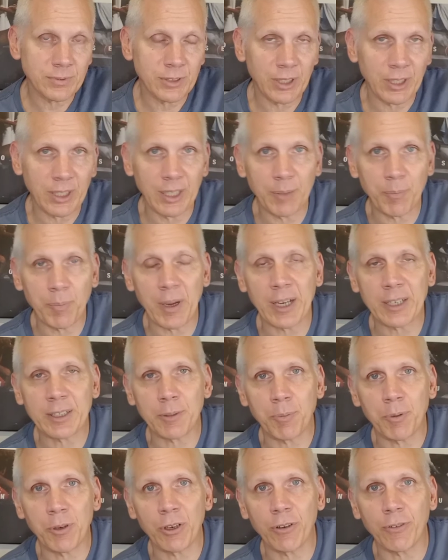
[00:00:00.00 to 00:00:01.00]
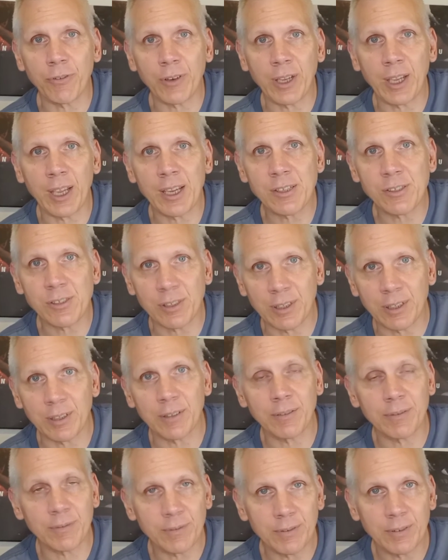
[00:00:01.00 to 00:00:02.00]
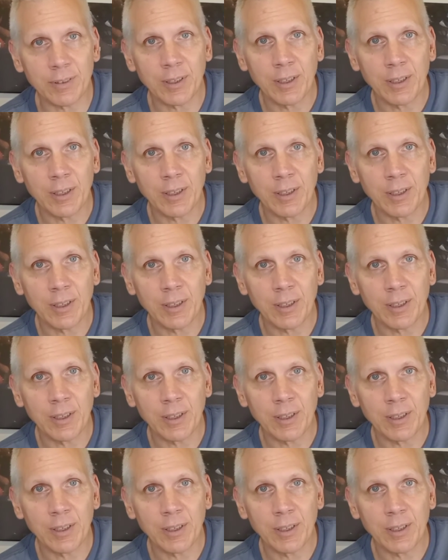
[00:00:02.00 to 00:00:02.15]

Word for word: you get back to purification, and